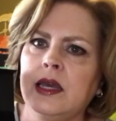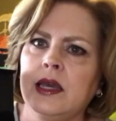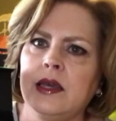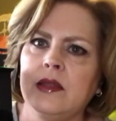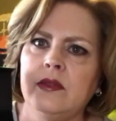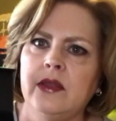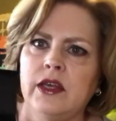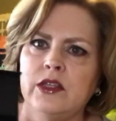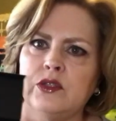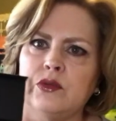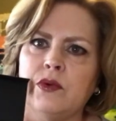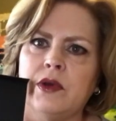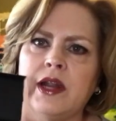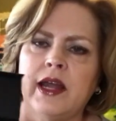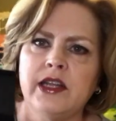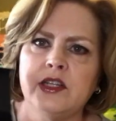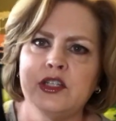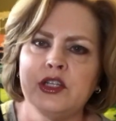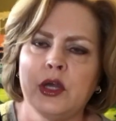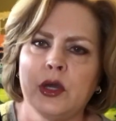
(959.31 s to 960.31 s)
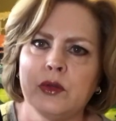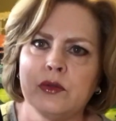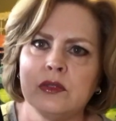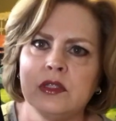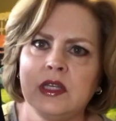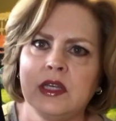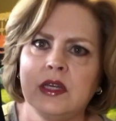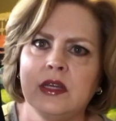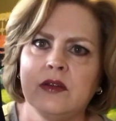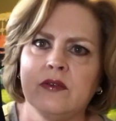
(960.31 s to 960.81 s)
and that's what I
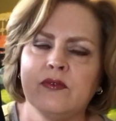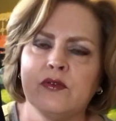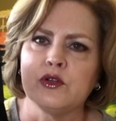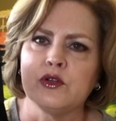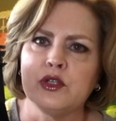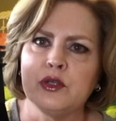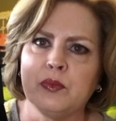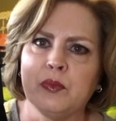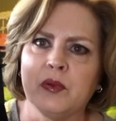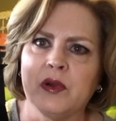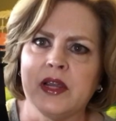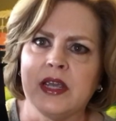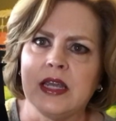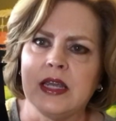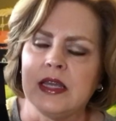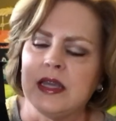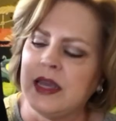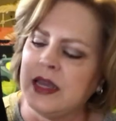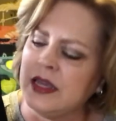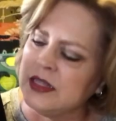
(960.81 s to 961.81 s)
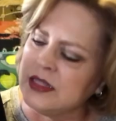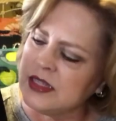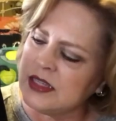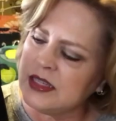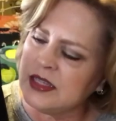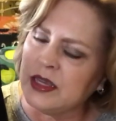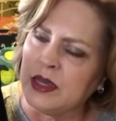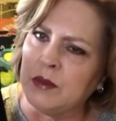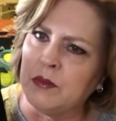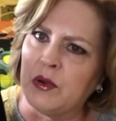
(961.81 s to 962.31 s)
chose it spring and
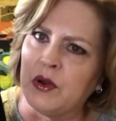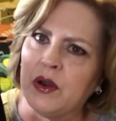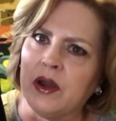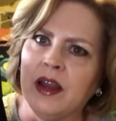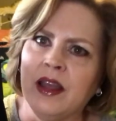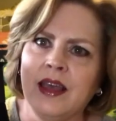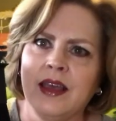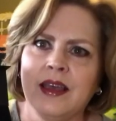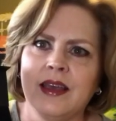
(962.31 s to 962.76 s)
summer.